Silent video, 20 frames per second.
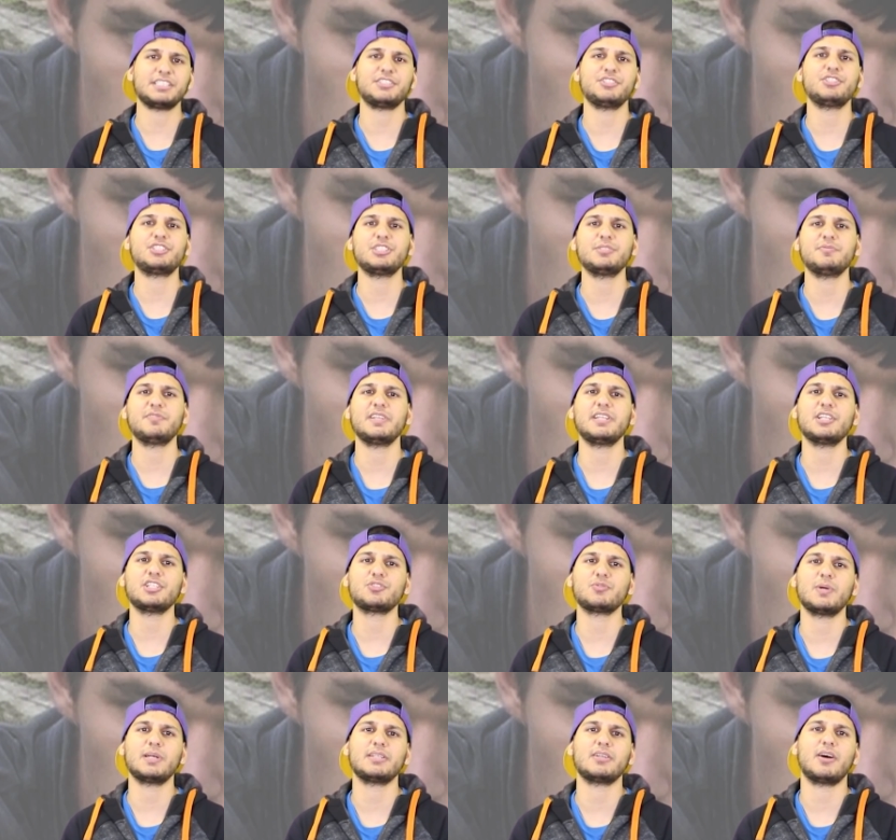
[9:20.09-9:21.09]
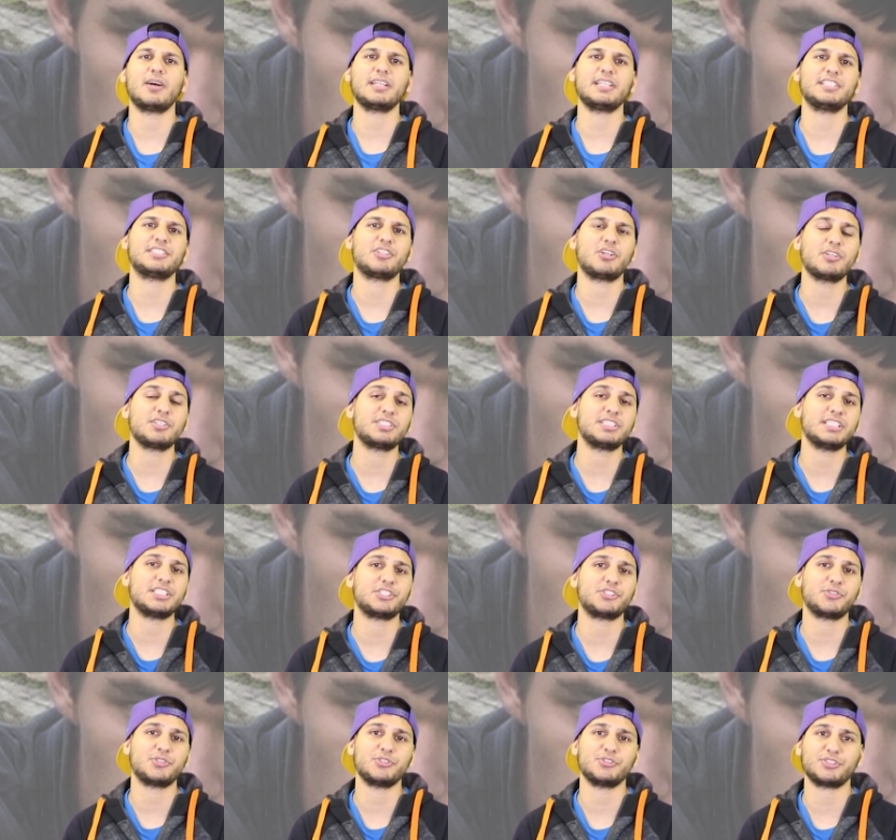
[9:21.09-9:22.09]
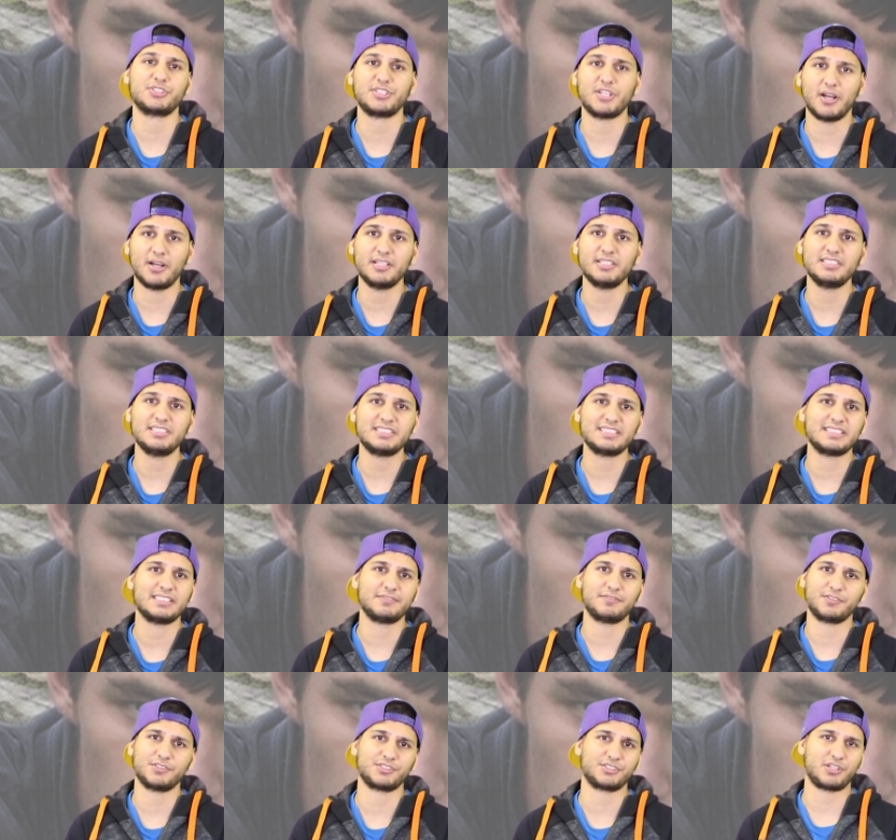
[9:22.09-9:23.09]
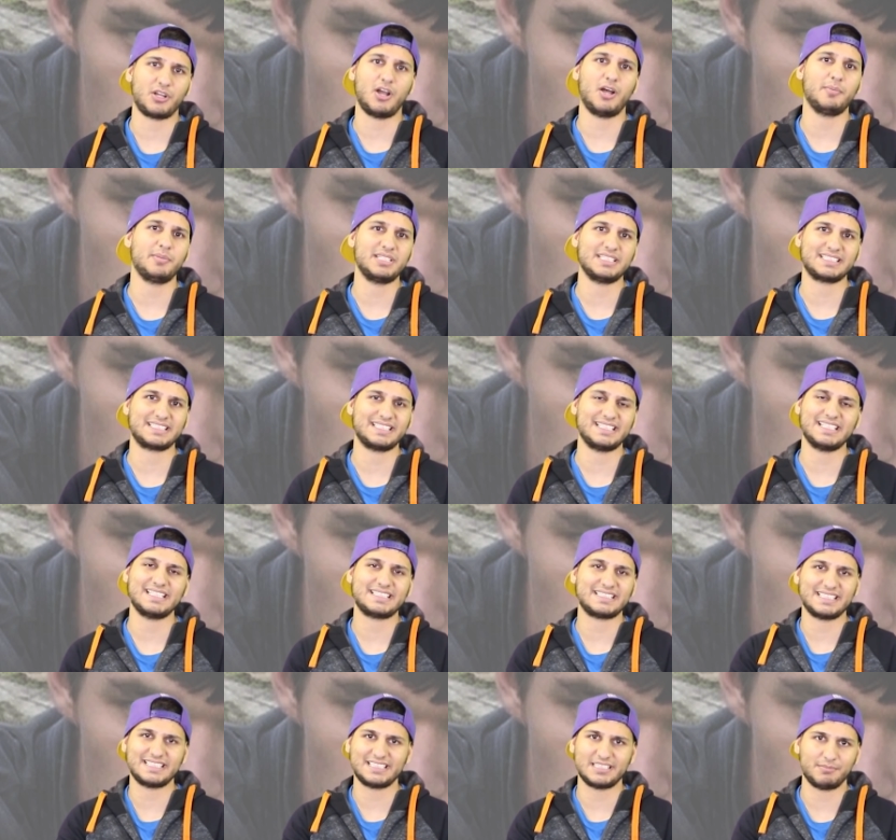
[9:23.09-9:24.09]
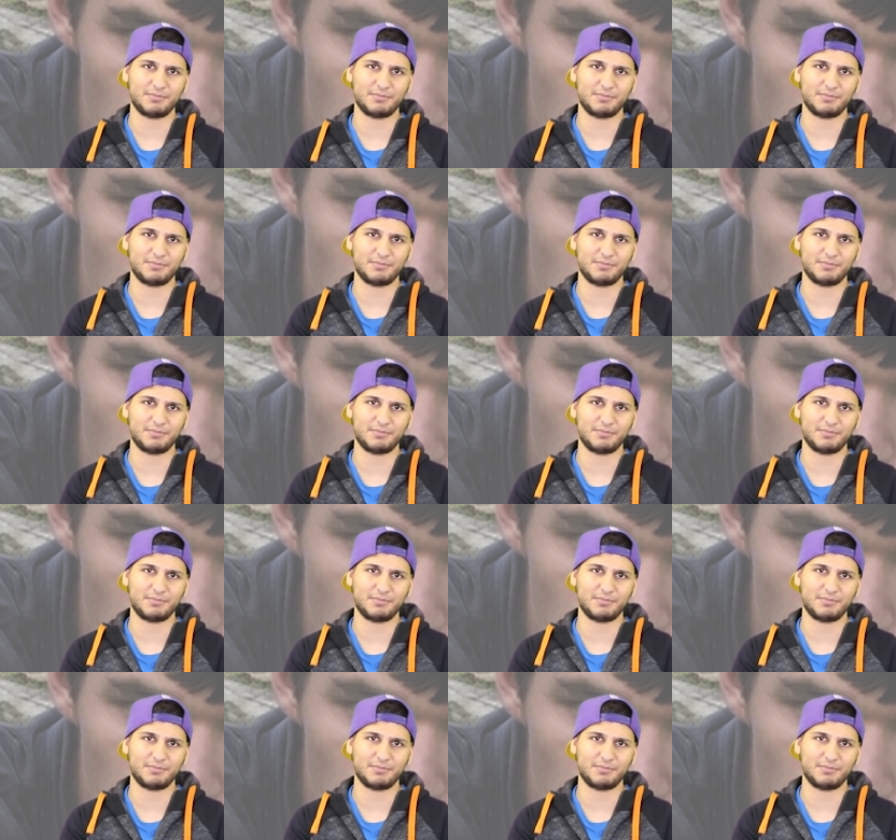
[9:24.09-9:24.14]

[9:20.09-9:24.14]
his YouTube videos went on, he started to introduce guns, first comedy skits and